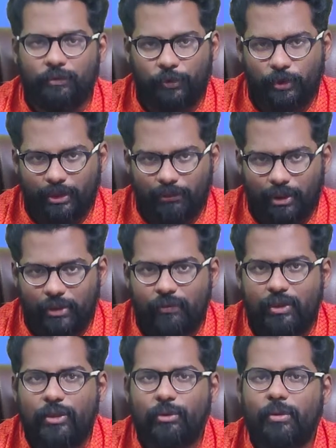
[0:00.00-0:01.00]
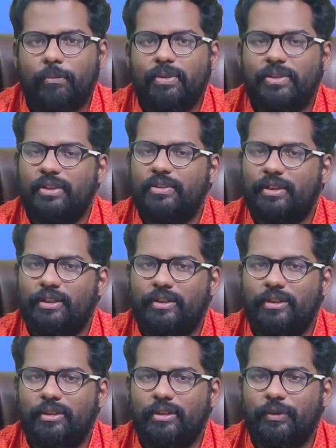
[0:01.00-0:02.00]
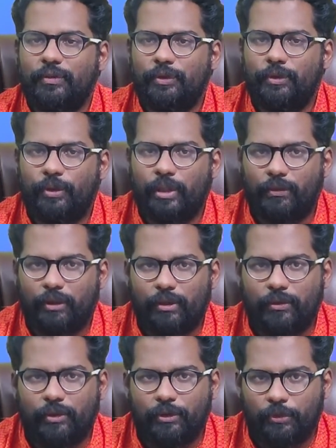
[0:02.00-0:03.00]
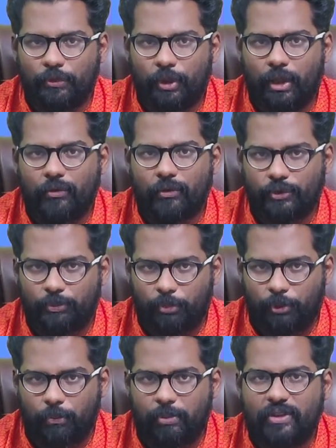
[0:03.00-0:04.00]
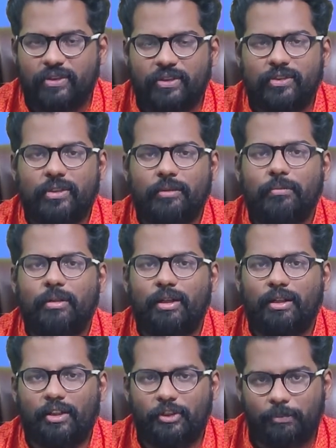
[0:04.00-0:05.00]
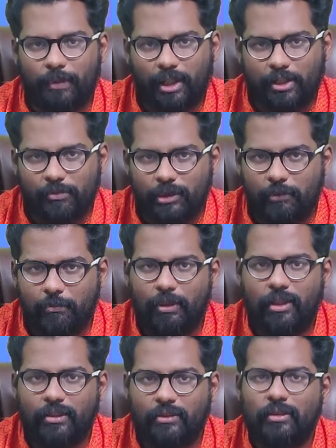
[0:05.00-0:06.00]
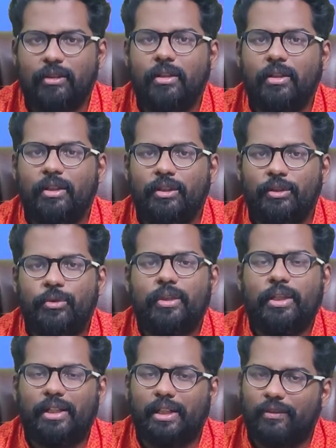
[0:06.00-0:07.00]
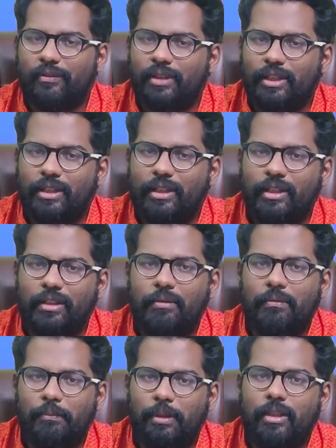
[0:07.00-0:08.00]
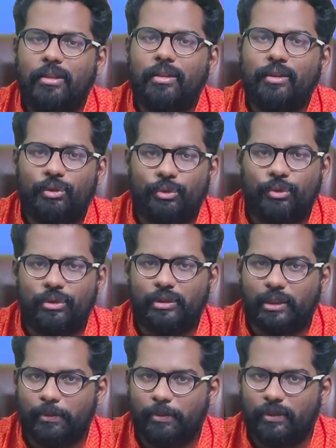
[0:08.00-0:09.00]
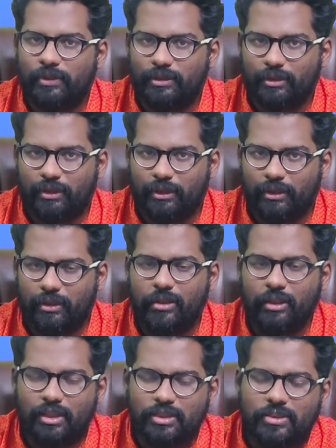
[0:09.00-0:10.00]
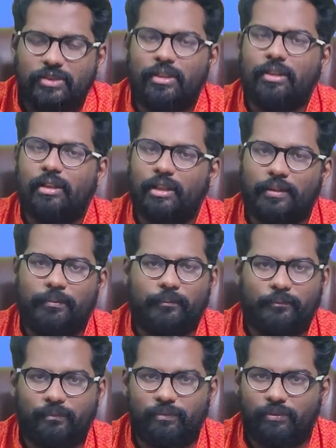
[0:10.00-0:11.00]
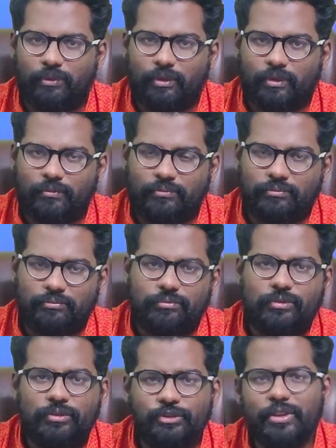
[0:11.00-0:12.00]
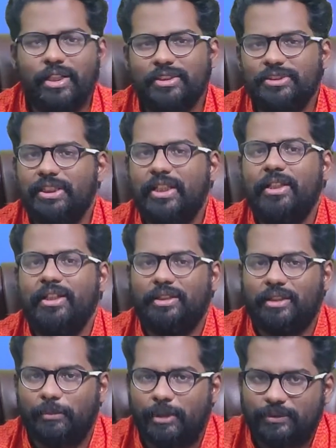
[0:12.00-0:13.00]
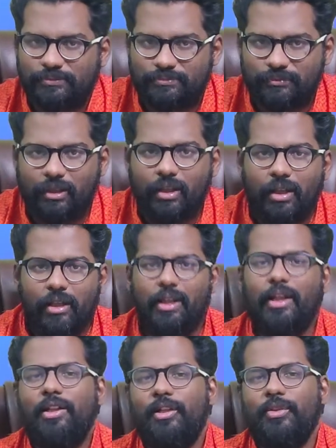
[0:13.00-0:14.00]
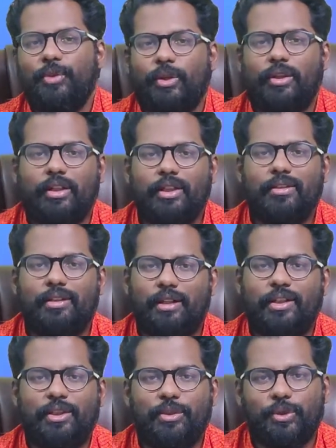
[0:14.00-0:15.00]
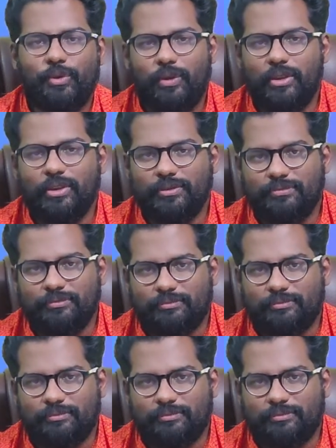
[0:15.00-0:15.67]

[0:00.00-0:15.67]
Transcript: if you evaluate your business risk, if you have a proper system and risk management in place, you can definitely make 2 to 3% return consistently. So that is a saying in Tamil, Ettu Surakai Karikku Udavadu,